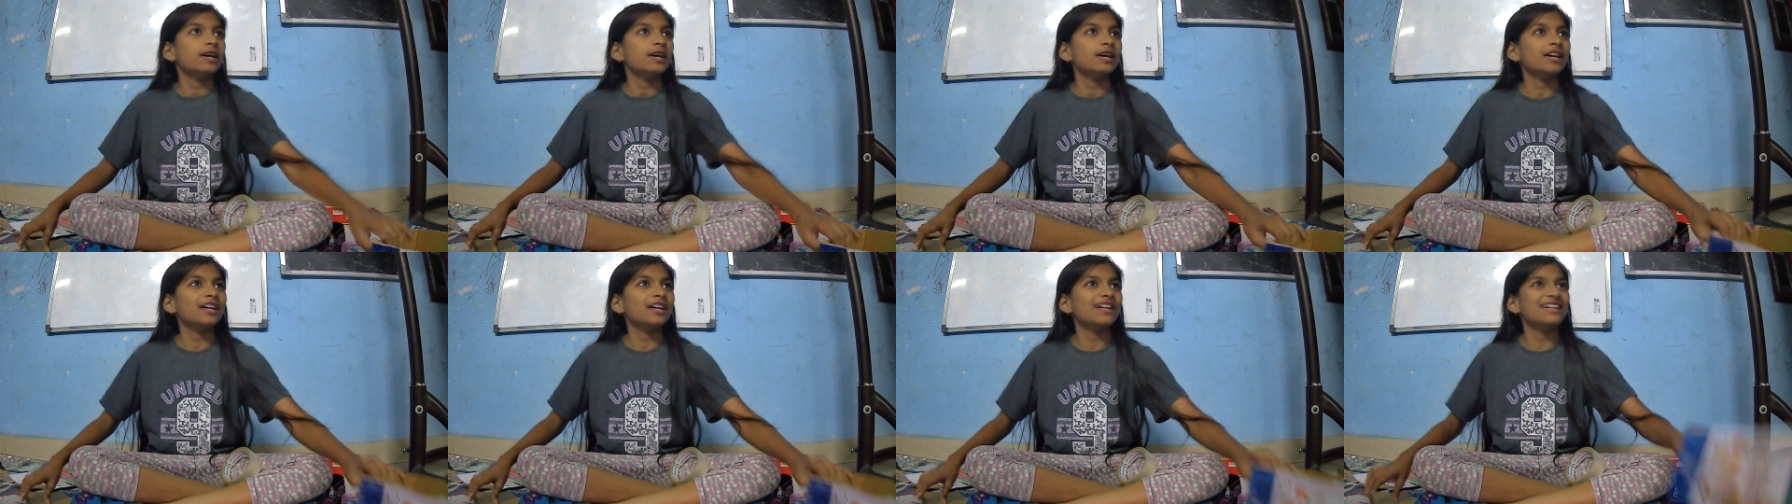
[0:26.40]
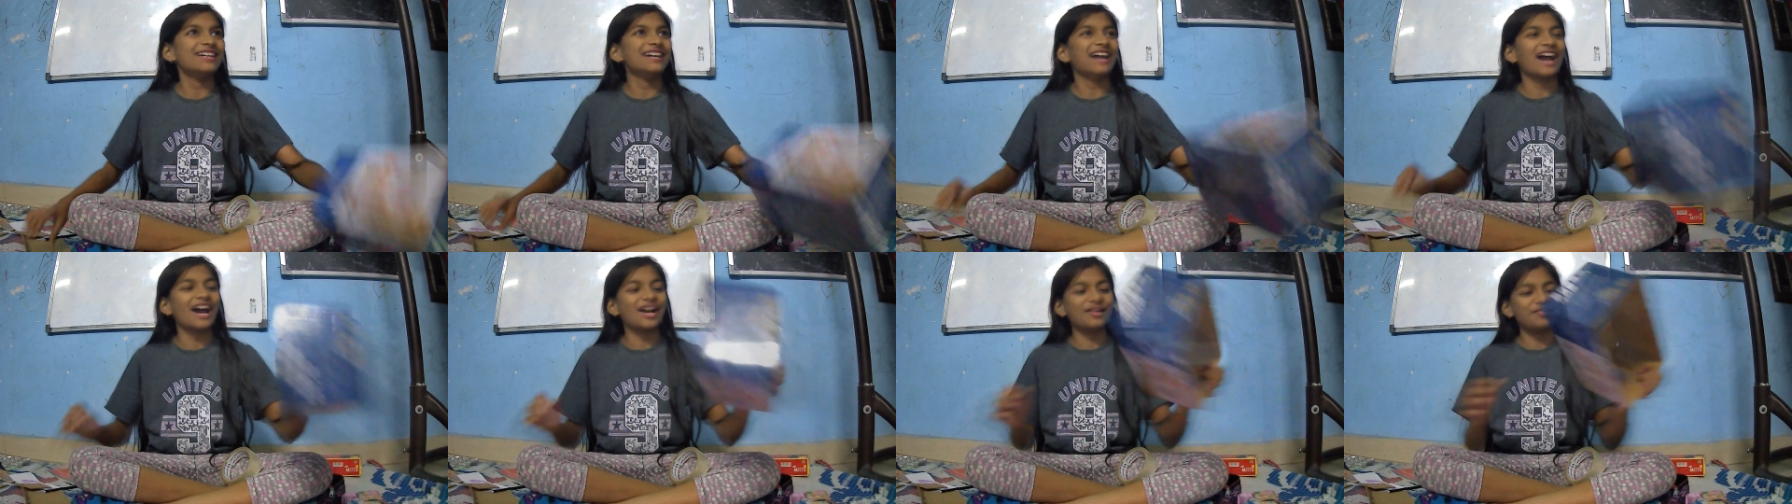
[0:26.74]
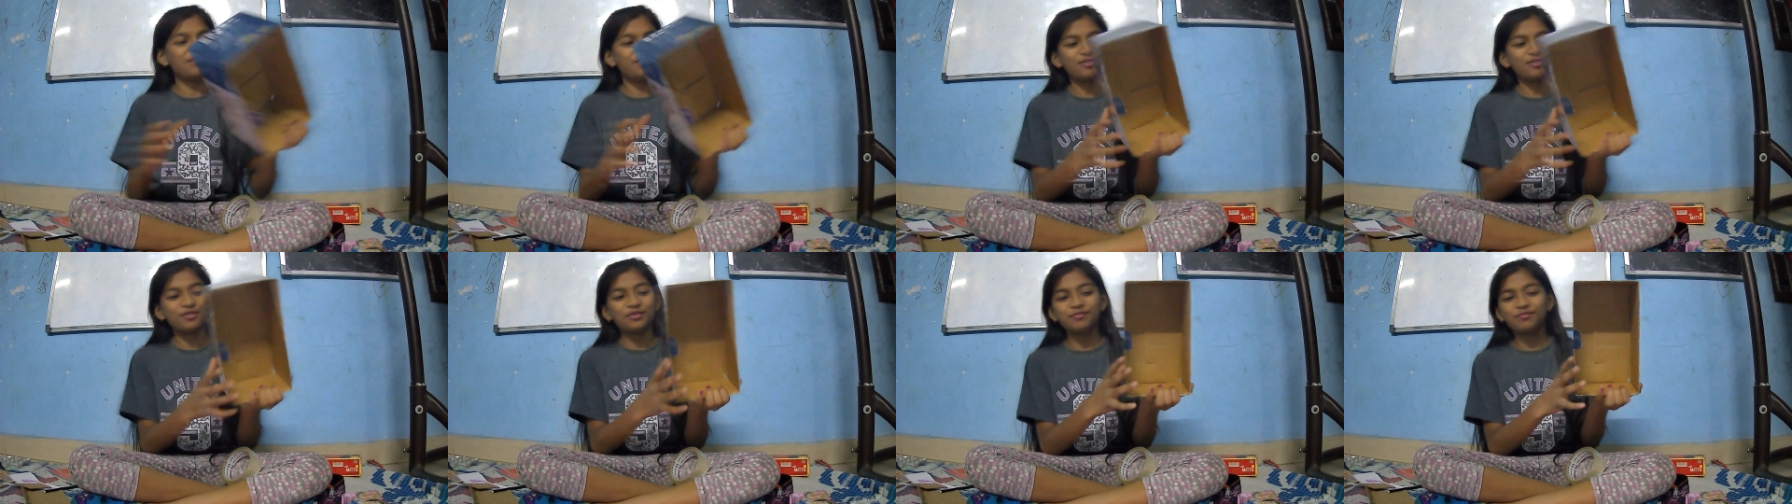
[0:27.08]
a
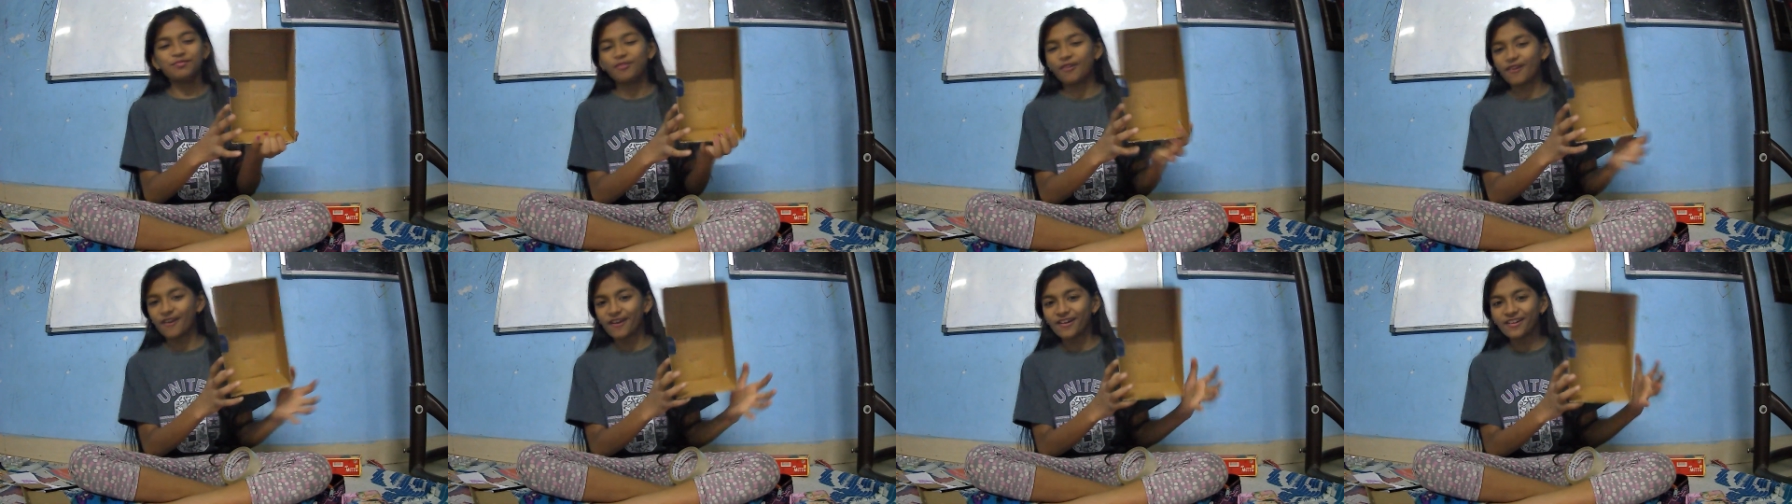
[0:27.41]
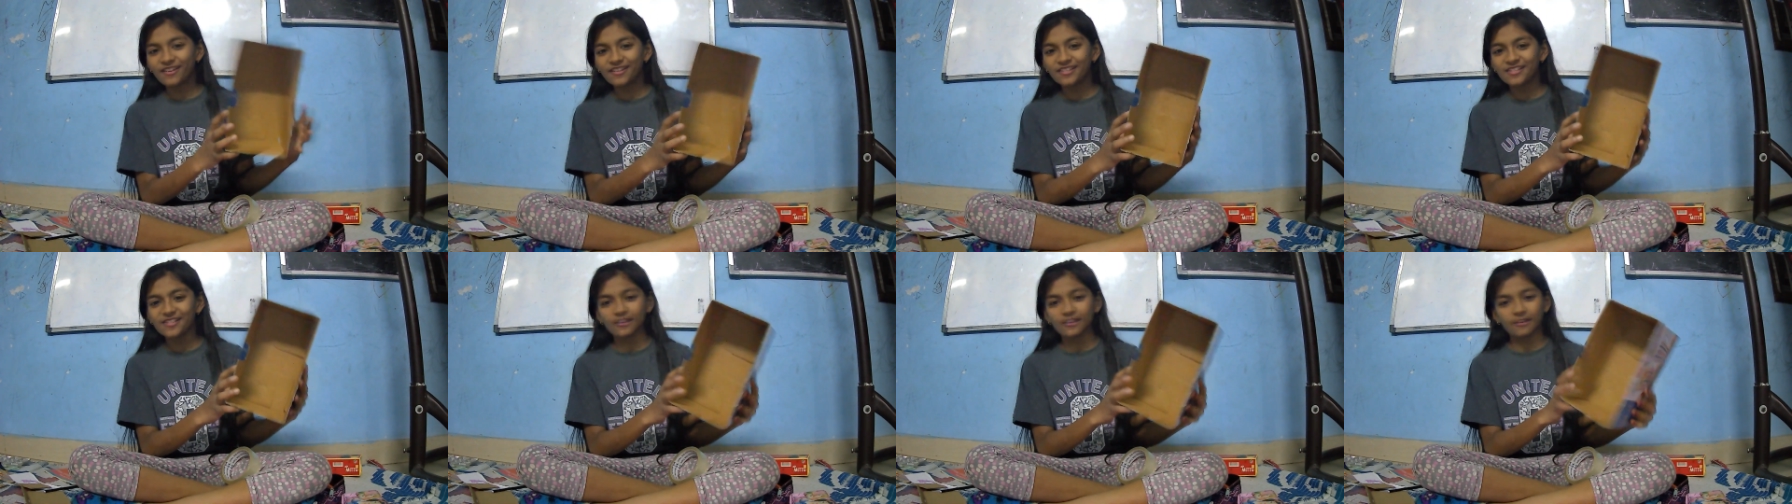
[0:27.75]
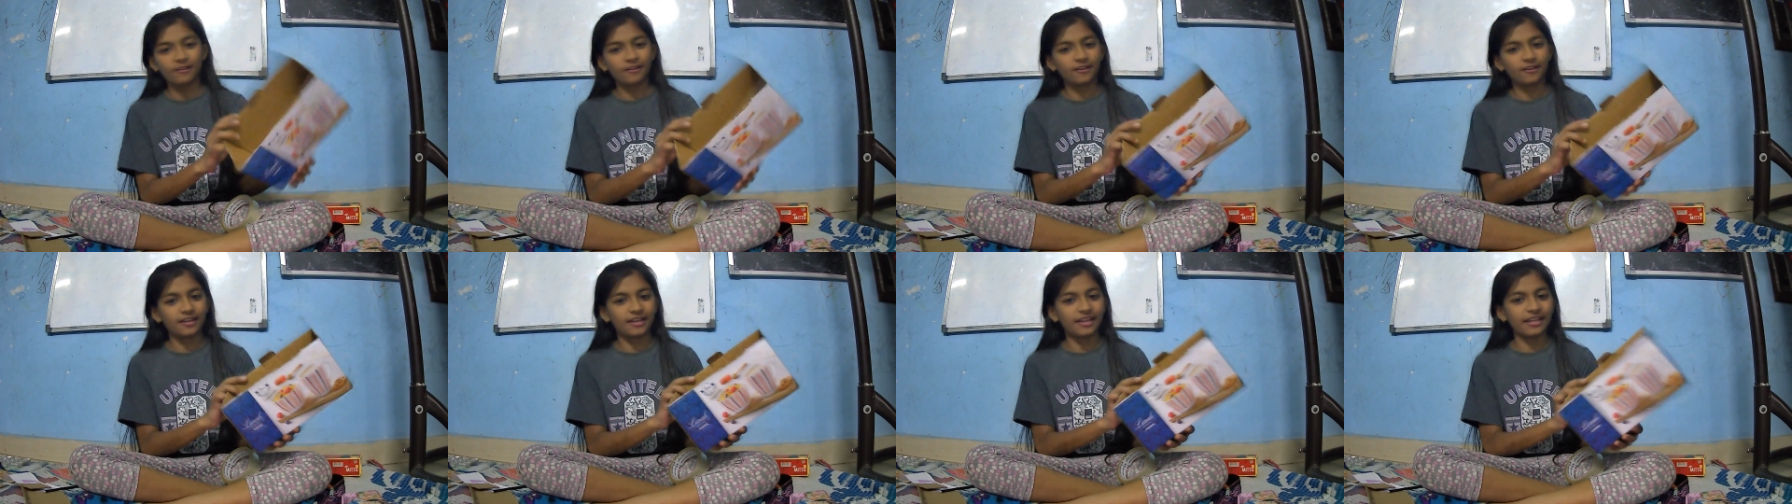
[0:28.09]
cardboard box
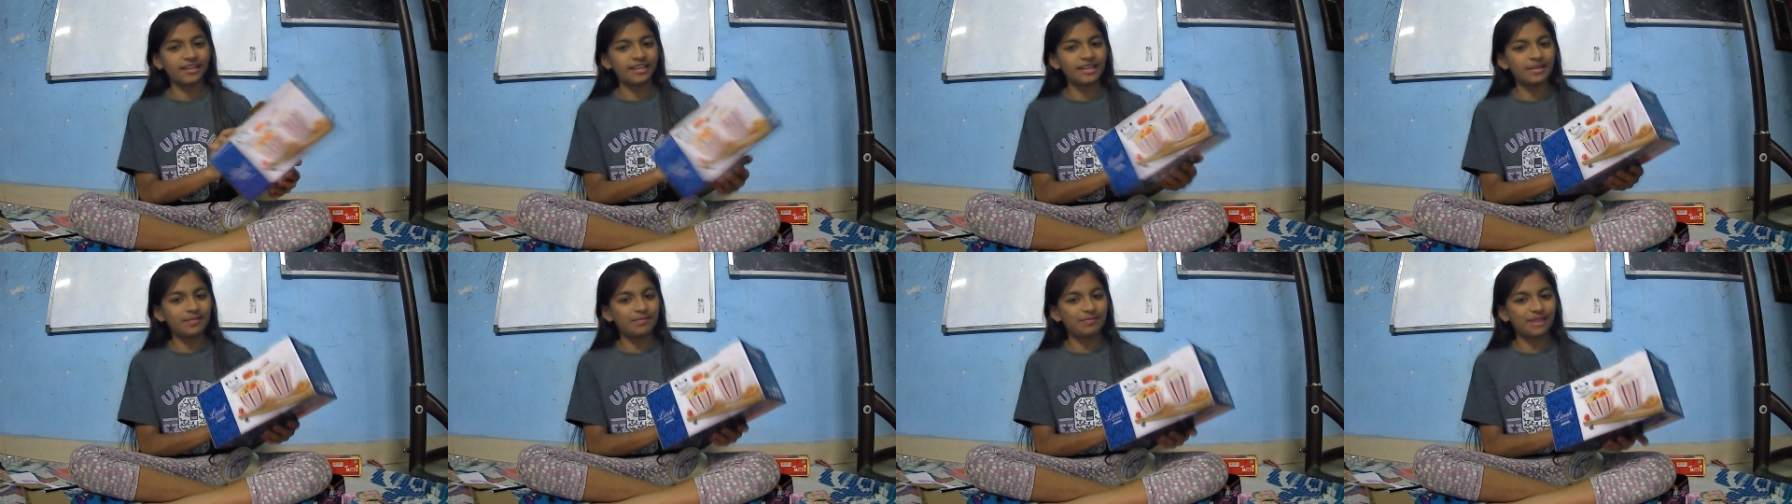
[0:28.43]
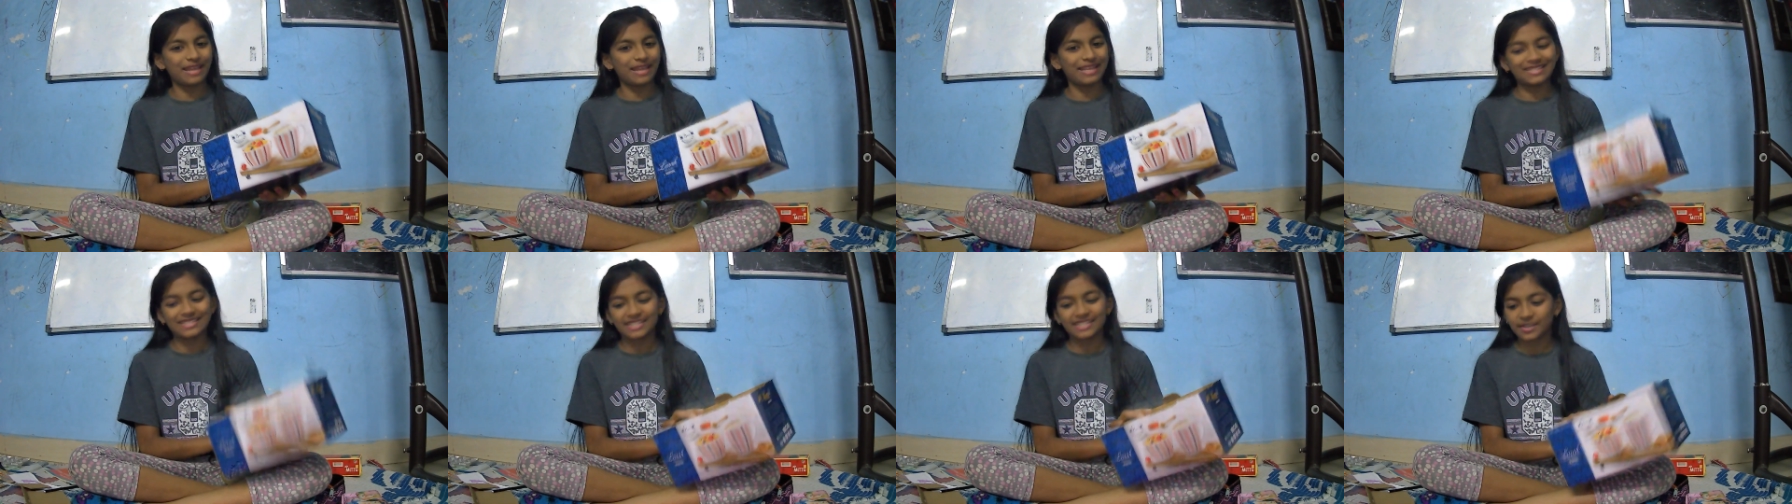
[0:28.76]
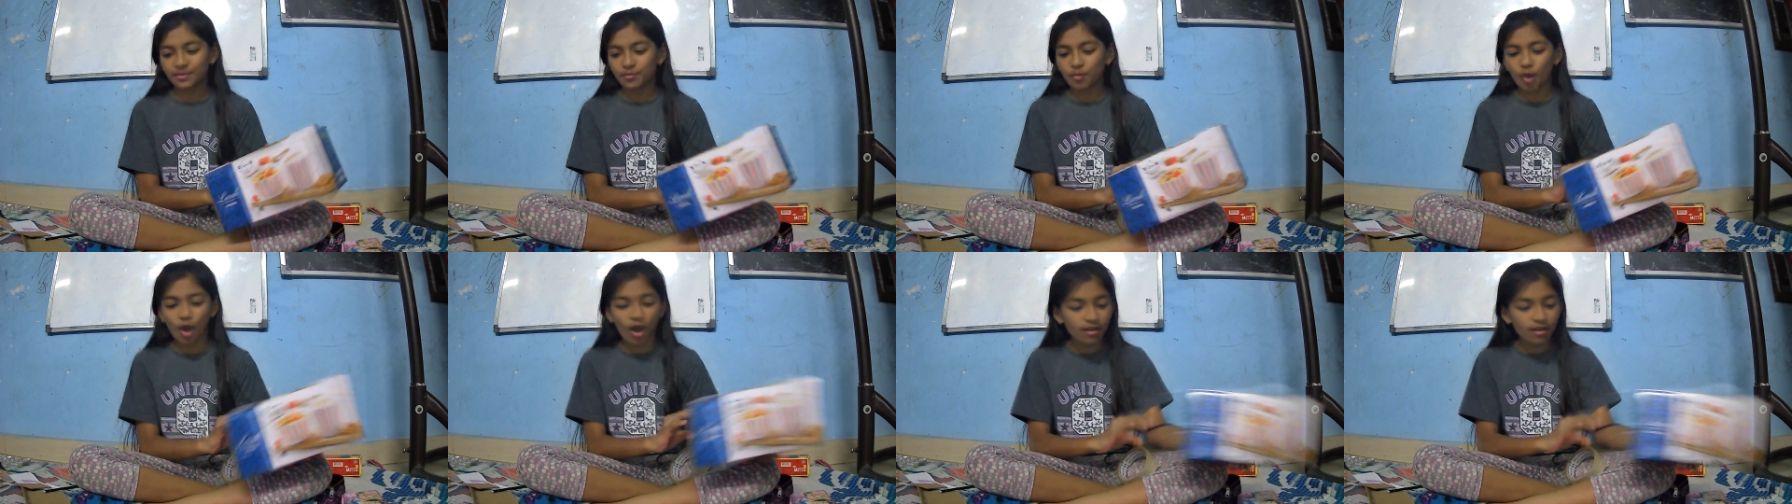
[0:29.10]
or any plastic
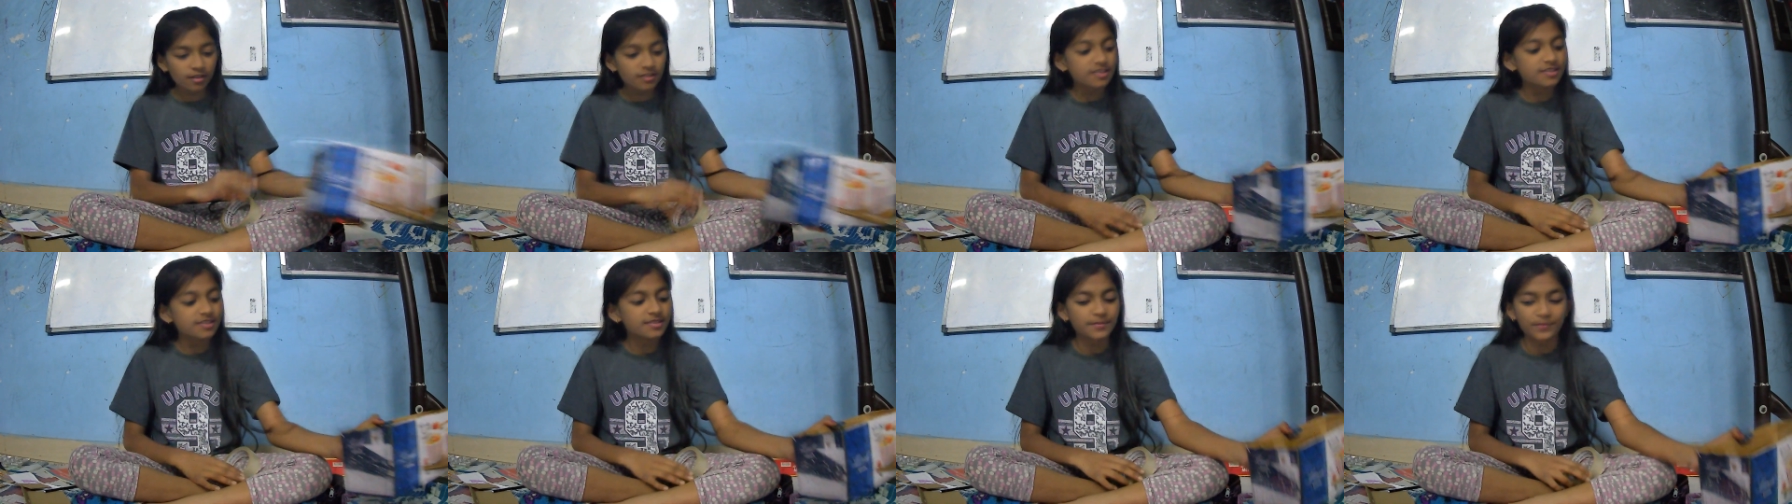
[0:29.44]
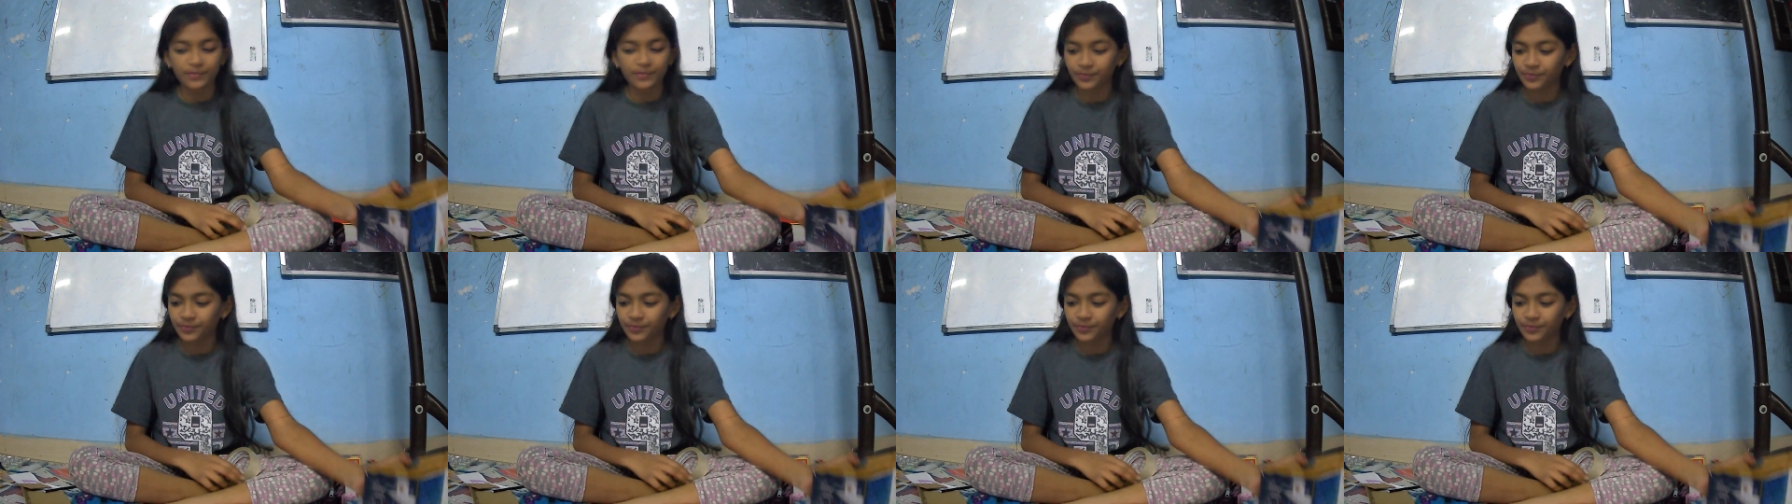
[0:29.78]
box,